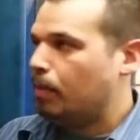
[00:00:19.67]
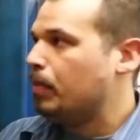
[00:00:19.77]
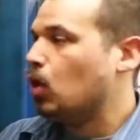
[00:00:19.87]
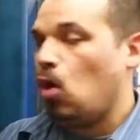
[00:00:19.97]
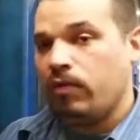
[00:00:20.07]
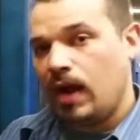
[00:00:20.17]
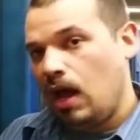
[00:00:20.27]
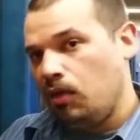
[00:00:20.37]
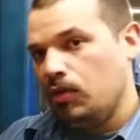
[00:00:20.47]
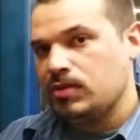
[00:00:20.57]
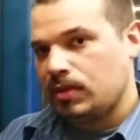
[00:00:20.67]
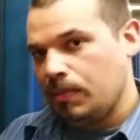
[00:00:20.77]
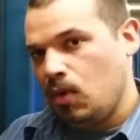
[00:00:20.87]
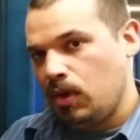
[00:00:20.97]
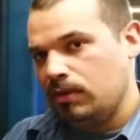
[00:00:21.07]
To go over how those
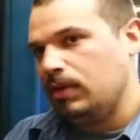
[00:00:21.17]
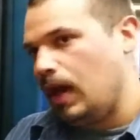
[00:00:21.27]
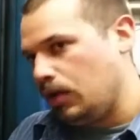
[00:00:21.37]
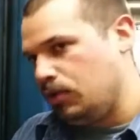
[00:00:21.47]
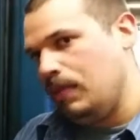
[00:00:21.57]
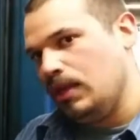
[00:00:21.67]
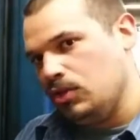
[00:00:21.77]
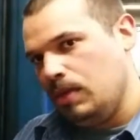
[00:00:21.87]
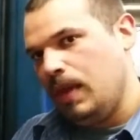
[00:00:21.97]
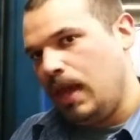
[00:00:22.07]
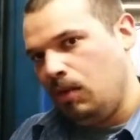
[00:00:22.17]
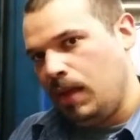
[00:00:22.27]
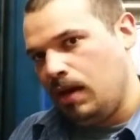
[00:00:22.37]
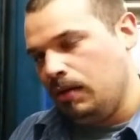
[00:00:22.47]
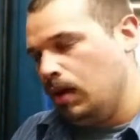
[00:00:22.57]
components actually make the Jeep handle
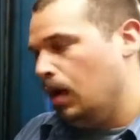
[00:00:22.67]
better,